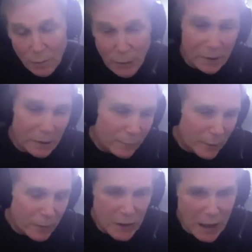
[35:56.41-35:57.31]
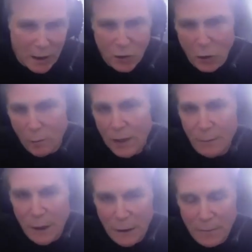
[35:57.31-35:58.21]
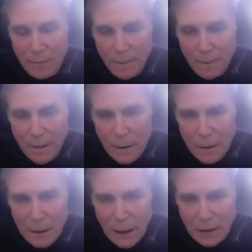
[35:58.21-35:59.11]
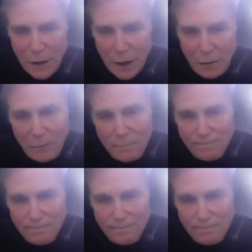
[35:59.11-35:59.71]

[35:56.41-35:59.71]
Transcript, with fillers: But the flip side is you'll make money, and so yeah.